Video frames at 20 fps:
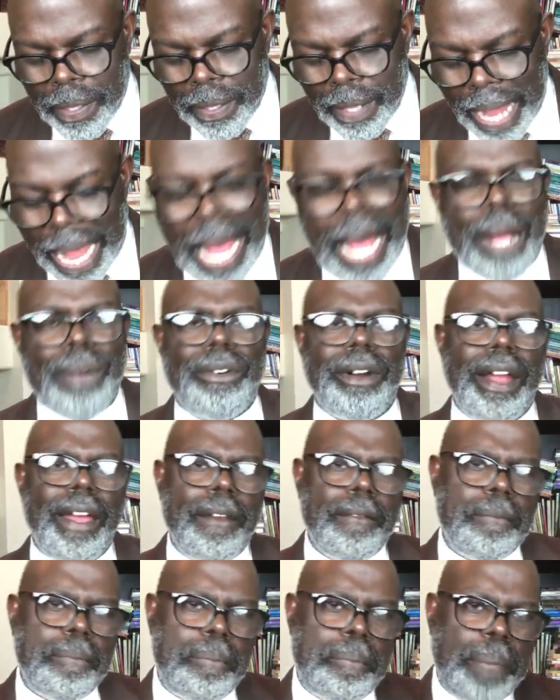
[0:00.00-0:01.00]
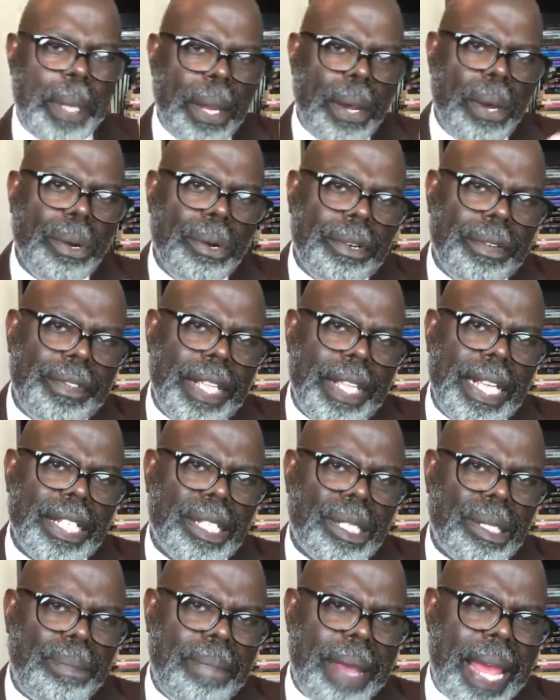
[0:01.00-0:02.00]
I rebuke
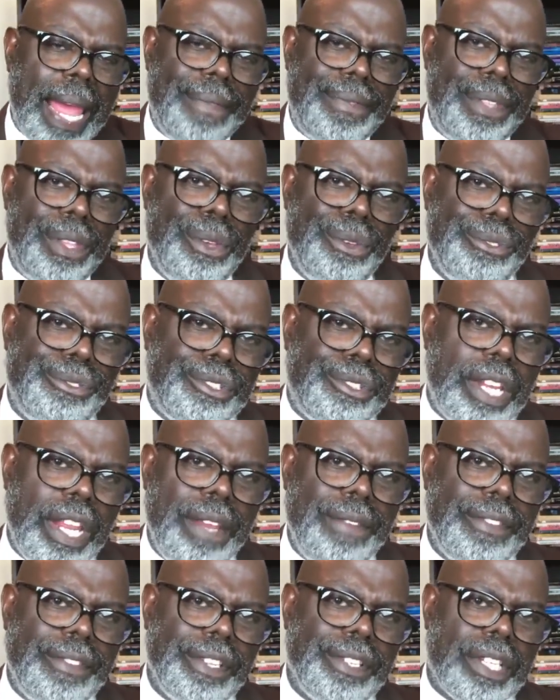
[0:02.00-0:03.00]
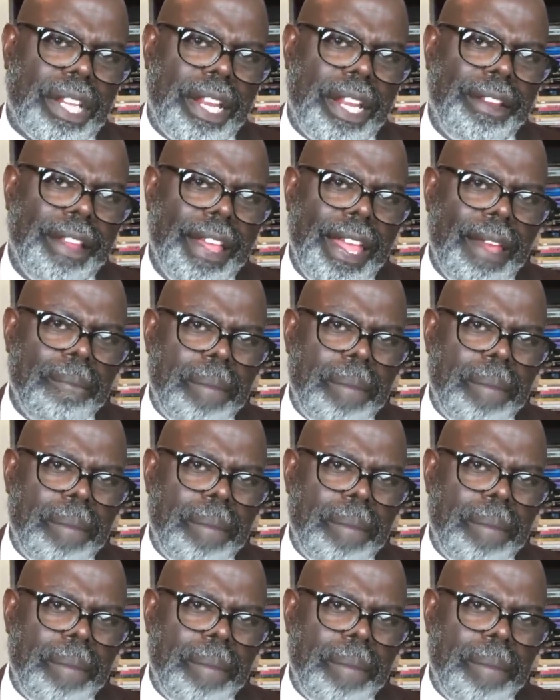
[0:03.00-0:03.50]
this Matthew Stevenson